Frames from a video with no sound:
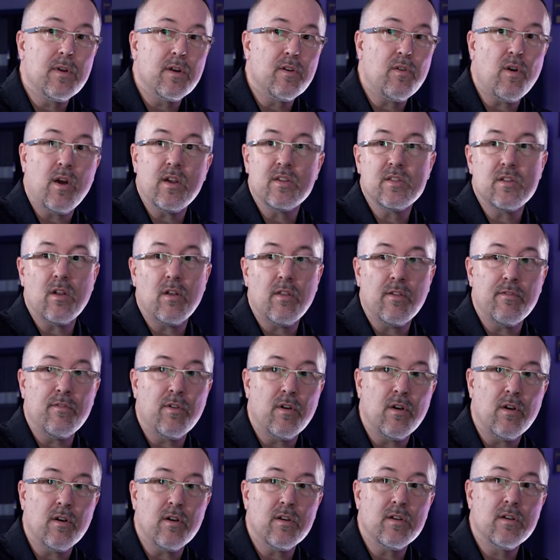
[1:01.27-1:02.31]
across all of
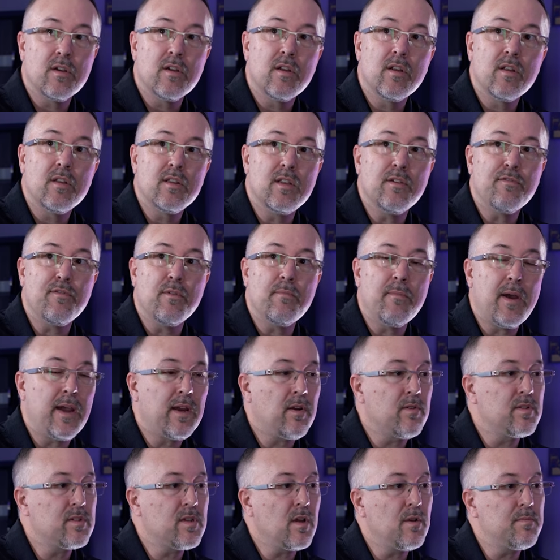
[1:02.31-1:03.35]
our different
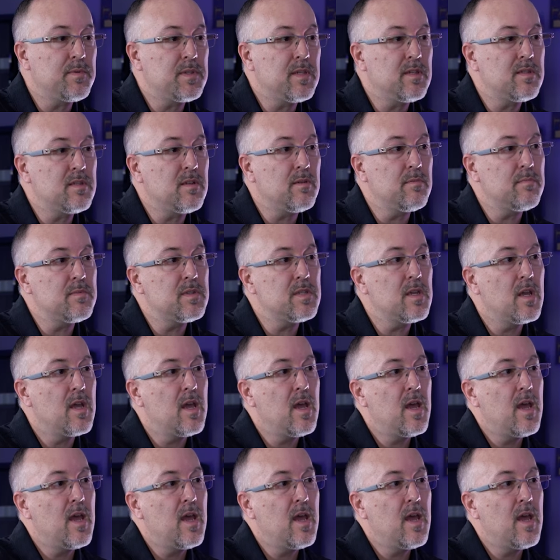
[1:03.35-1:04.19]
microscope systems